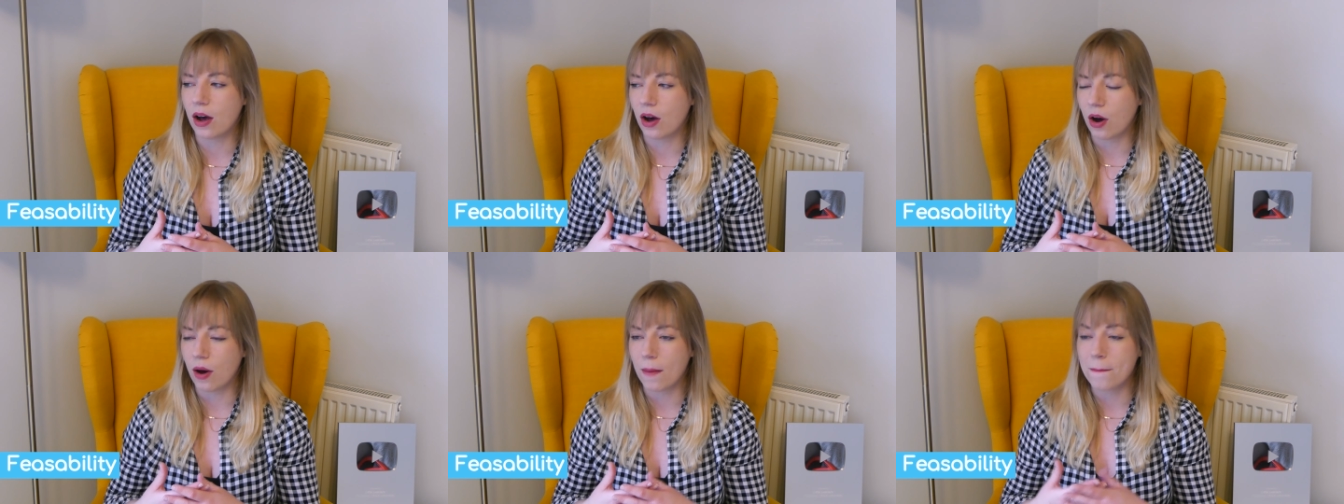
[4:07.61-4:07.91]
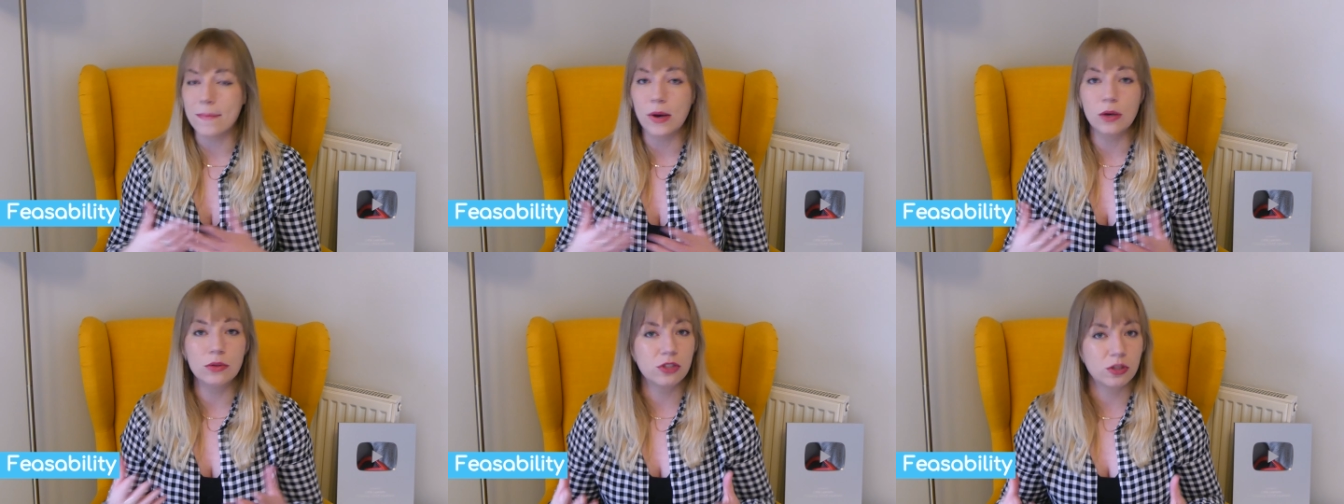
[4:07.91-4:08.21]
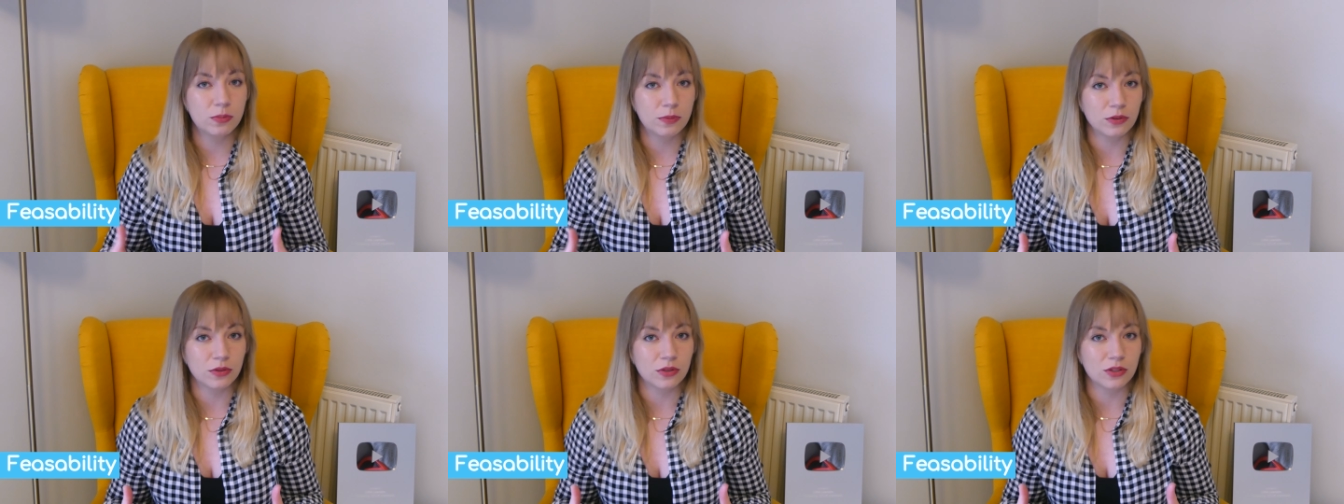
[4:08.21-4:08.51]
are
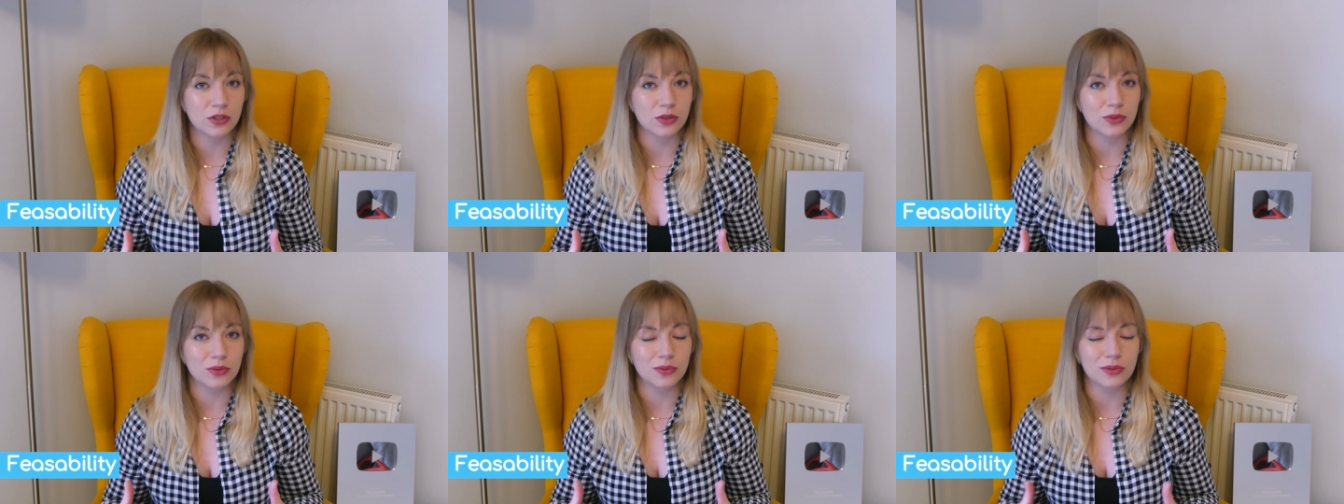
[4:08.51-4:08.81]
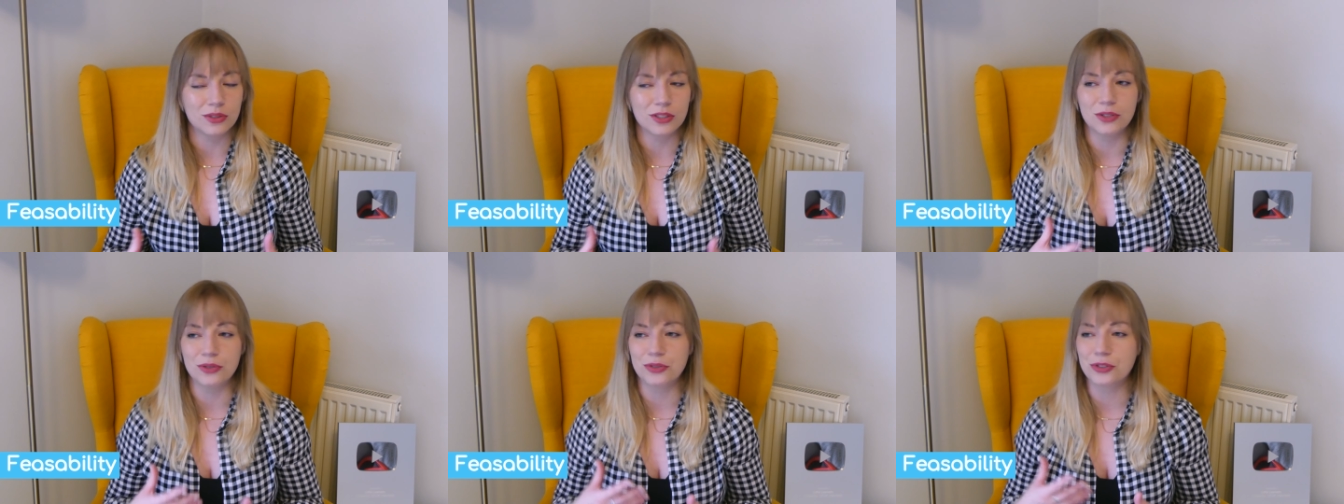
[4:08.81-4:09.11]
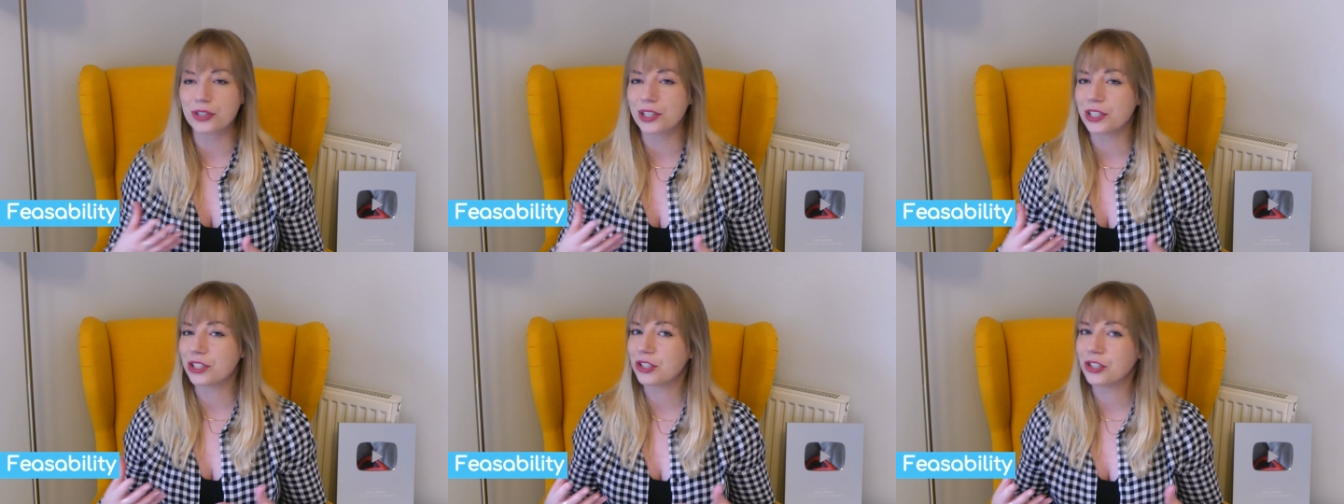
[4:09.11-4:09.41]
multiple schools and you're
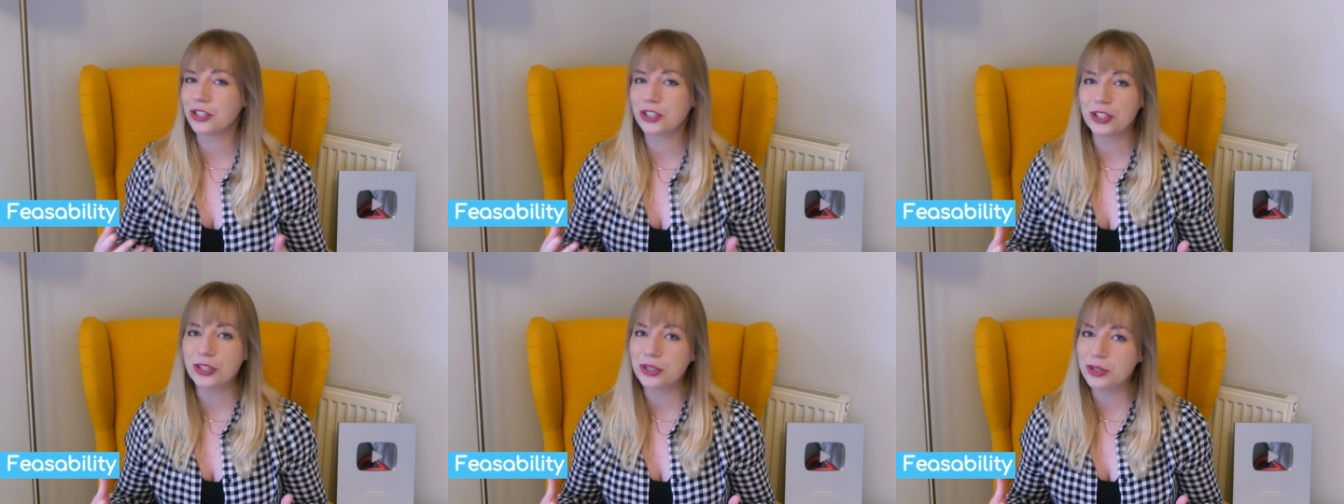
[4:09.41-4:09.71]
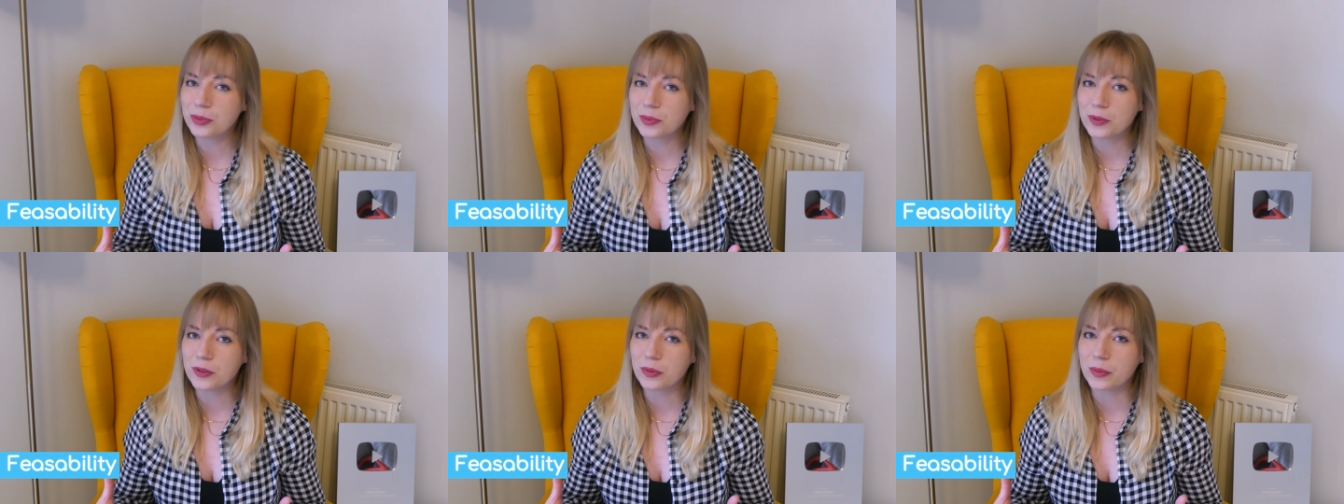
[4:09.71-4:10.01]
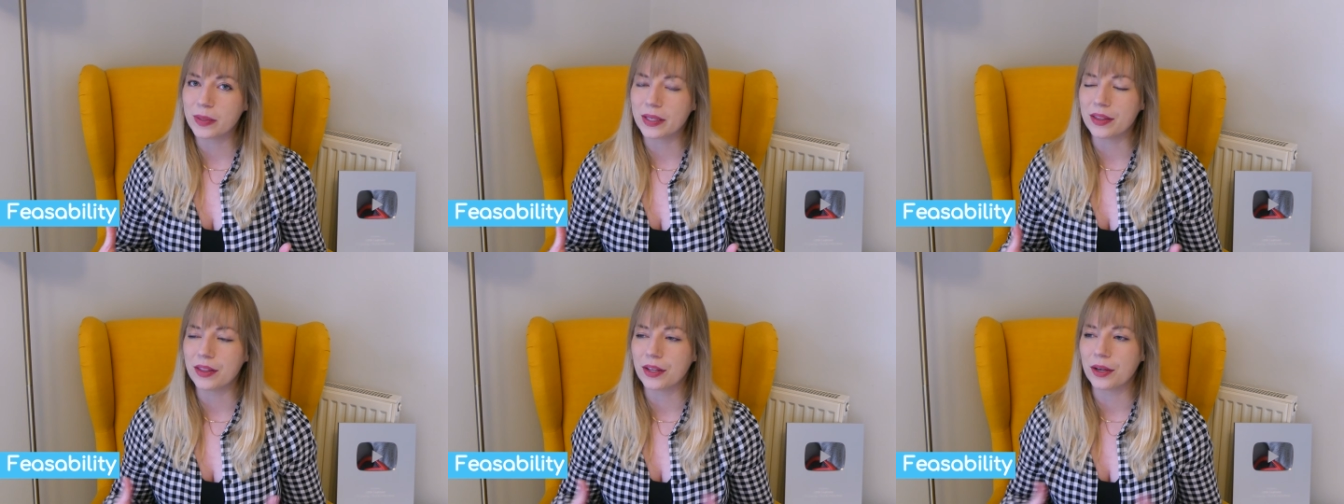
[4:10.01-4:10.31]
trying to choose
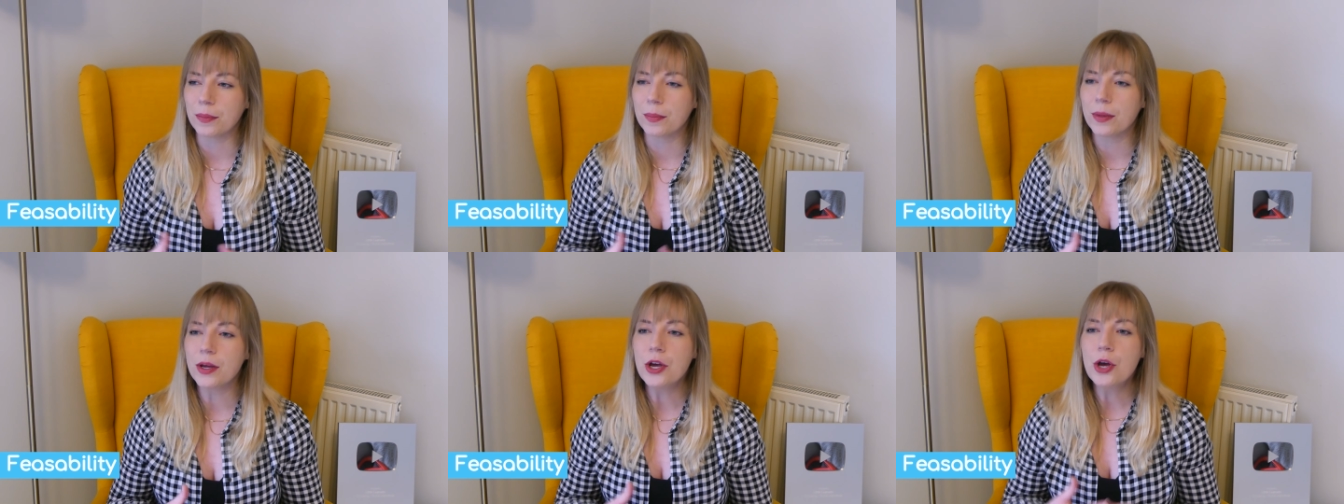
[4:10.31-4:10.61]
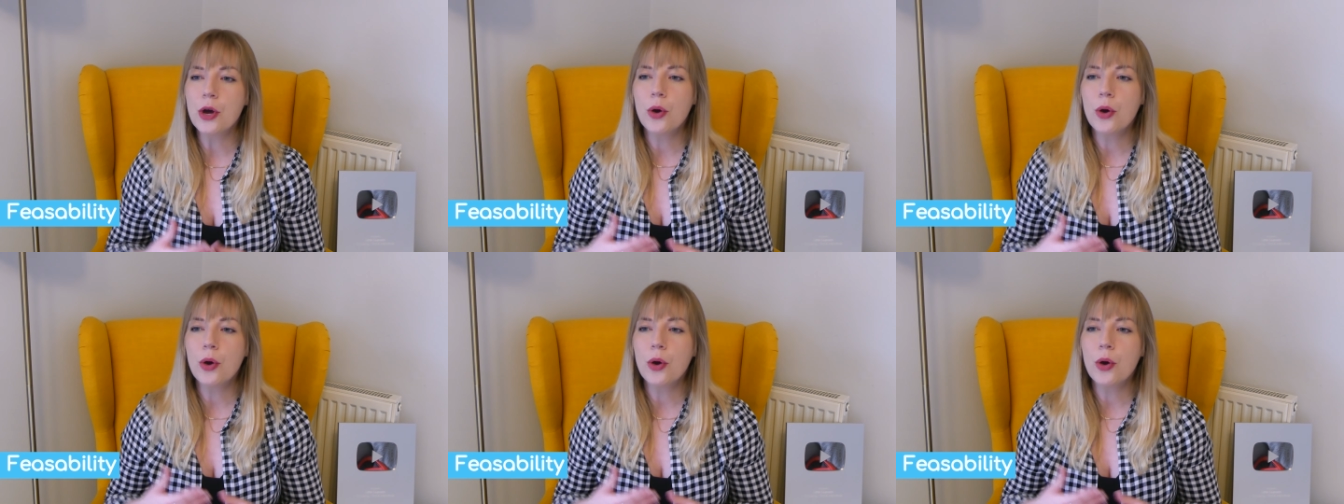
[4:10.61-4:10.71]
between them,